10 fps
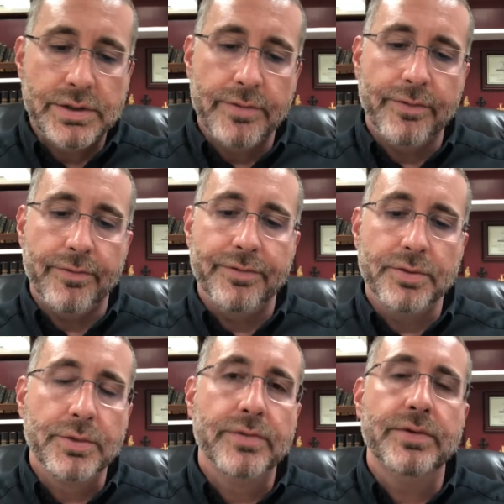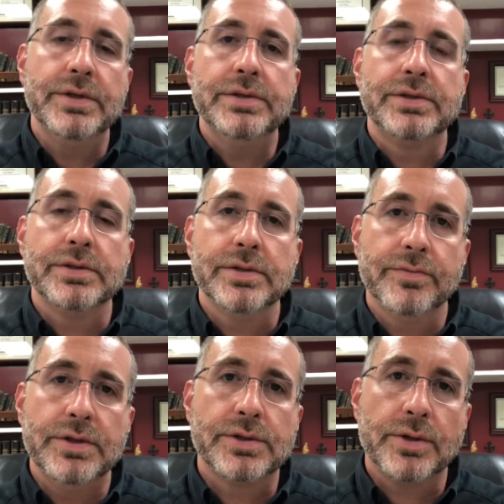the fulfillment of these of
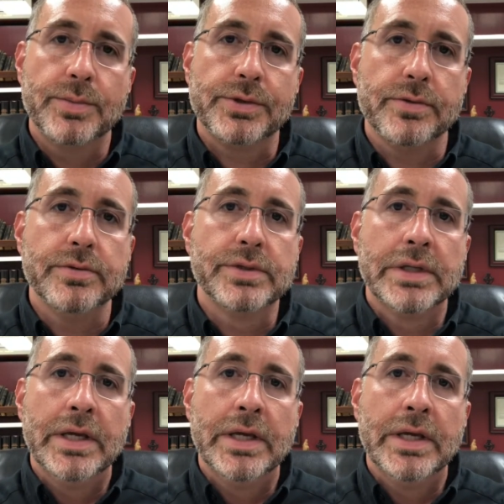these scriptures,